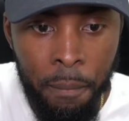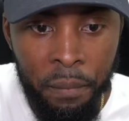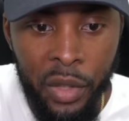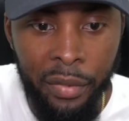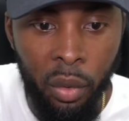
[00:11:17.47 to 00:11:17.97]

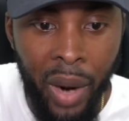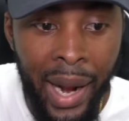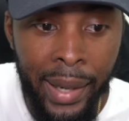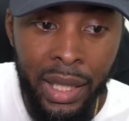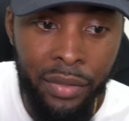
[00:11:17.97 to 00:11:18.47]
The
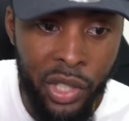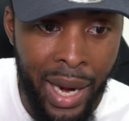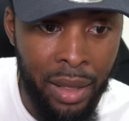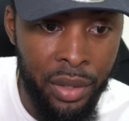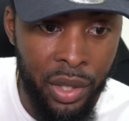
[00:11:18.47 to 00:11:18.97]
variety of
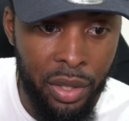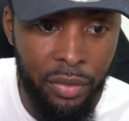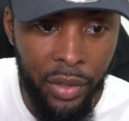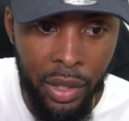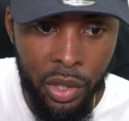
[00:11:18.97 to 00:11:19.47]
challenges
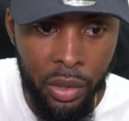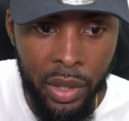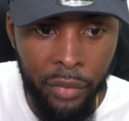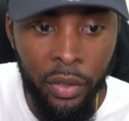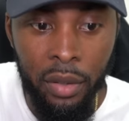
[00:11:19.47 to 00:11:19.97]
feature
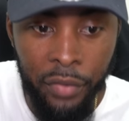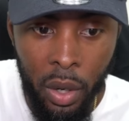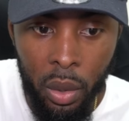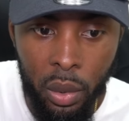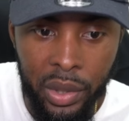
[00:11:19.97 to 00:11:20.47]
different
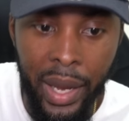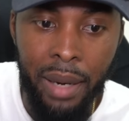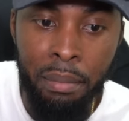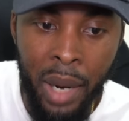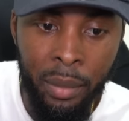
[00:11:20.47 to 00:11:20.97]
foes
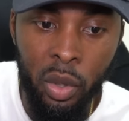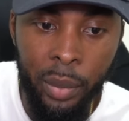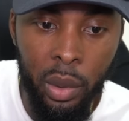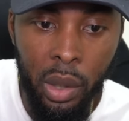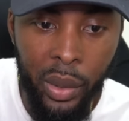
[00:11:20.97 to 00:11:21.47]
and
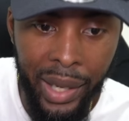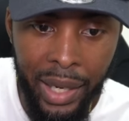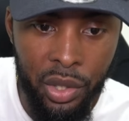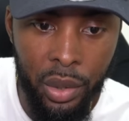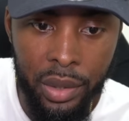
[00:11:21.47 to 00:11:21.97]
memorable
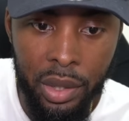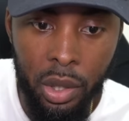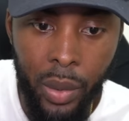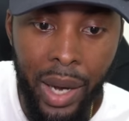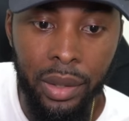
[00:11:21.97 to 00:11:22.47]
locations
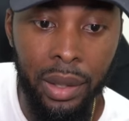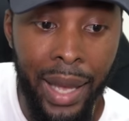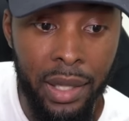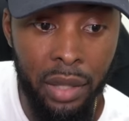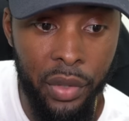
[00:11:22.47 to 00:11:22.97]
throughout The
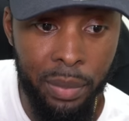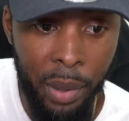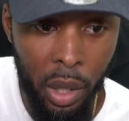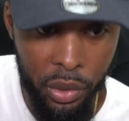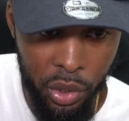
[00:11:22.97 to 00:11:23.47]
Last of Us
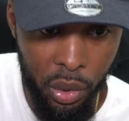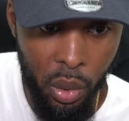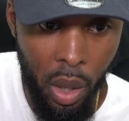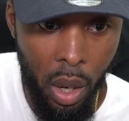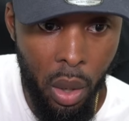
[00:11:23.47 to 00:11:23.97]
Part
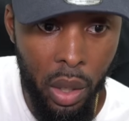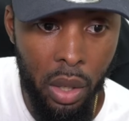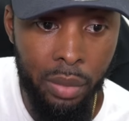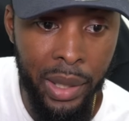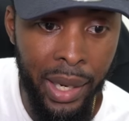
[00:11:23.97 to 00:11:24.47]
2, all
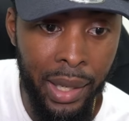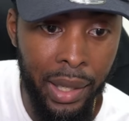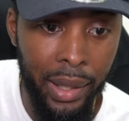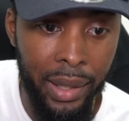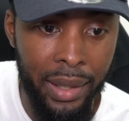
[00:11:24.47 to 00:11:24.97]

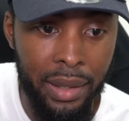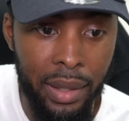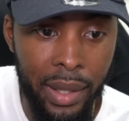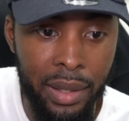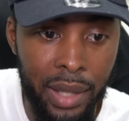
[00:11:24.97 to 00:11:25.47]
culminating in a
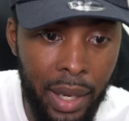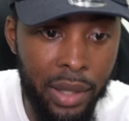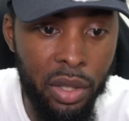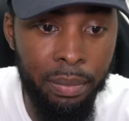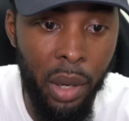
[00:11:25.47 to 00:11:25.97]

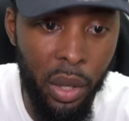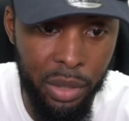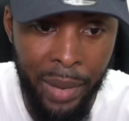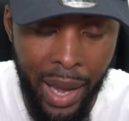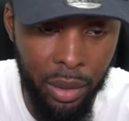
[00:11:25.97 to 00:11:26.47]
intense boss
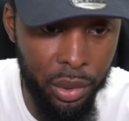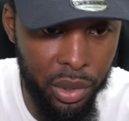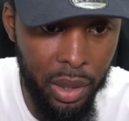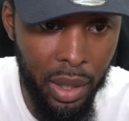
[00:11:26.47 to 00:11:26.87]
battles.